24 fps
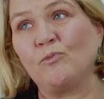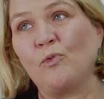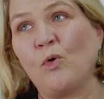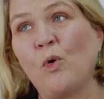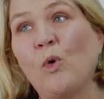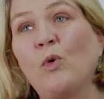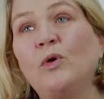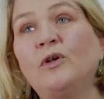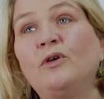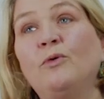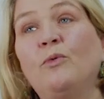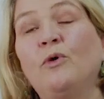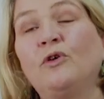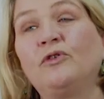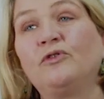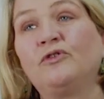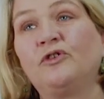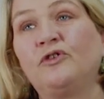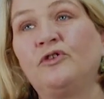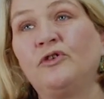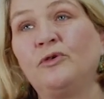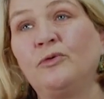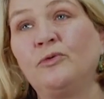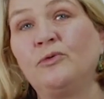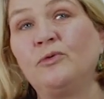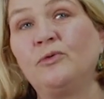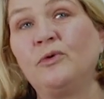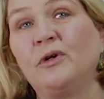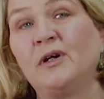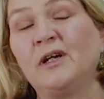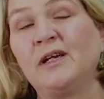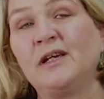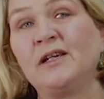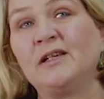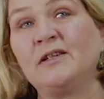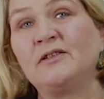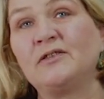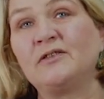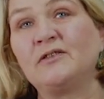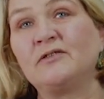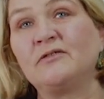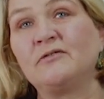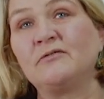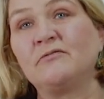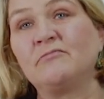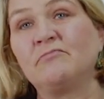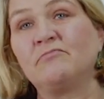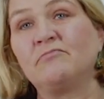All you want to do
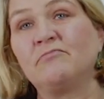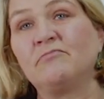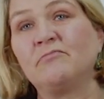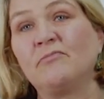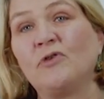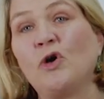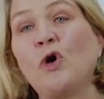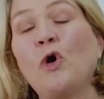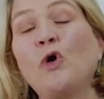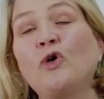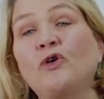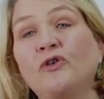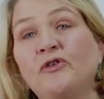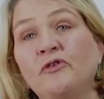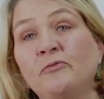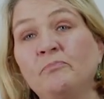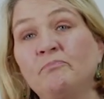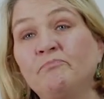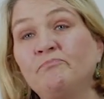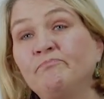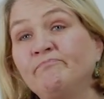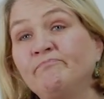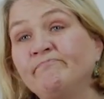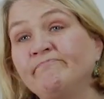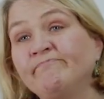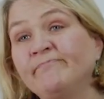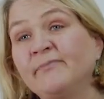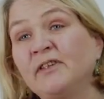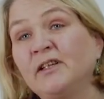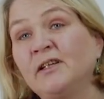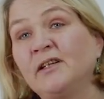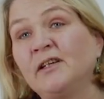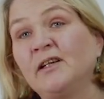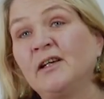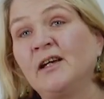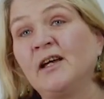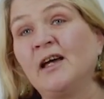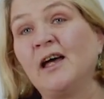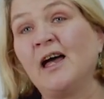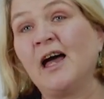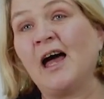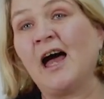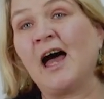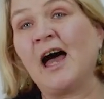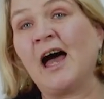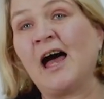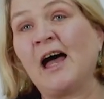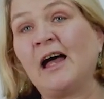is hug them.
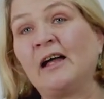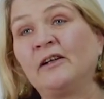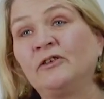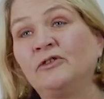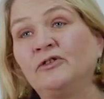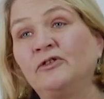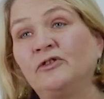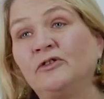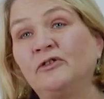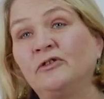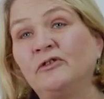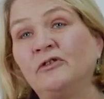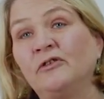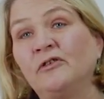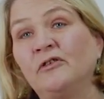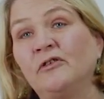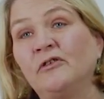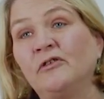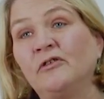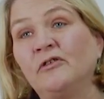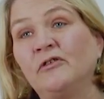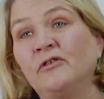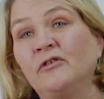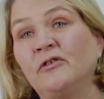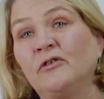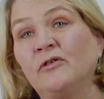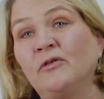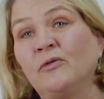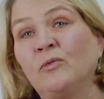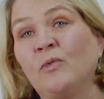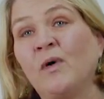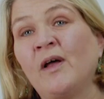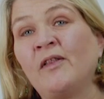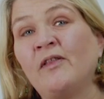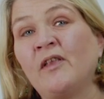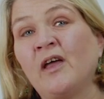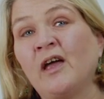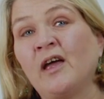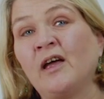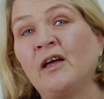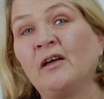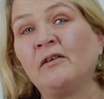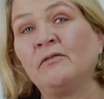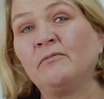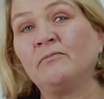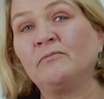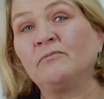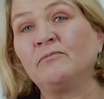And when
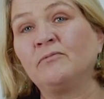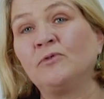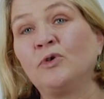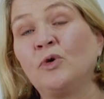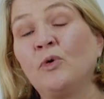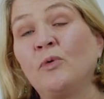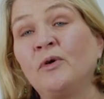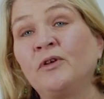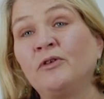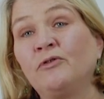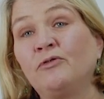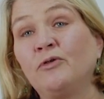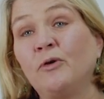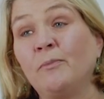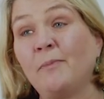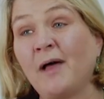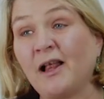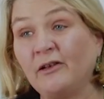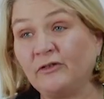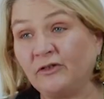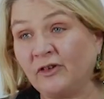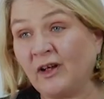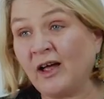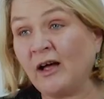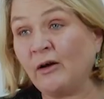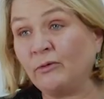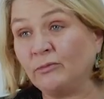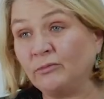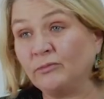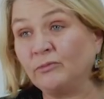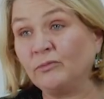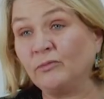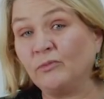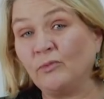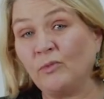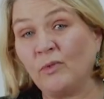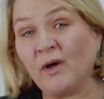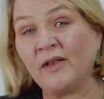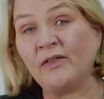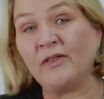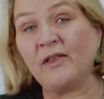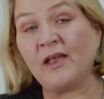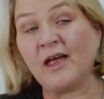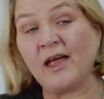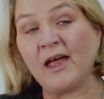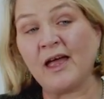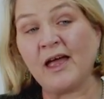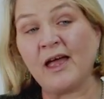they're going through a meltdown, when
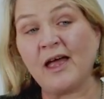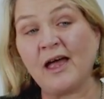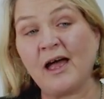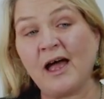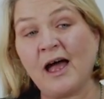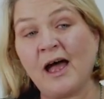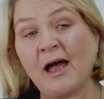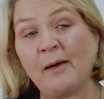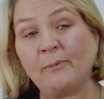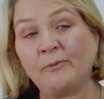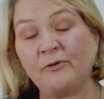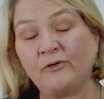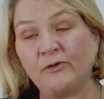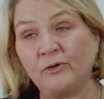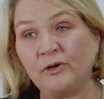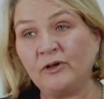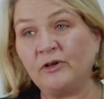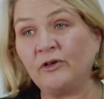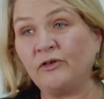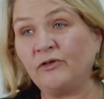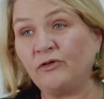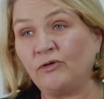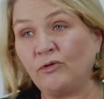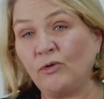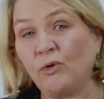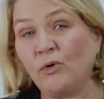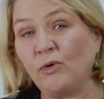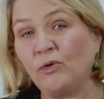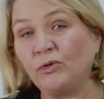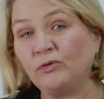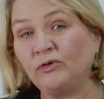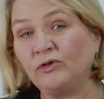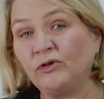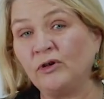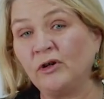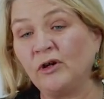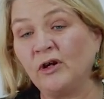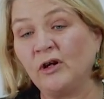they're absolutely distraught,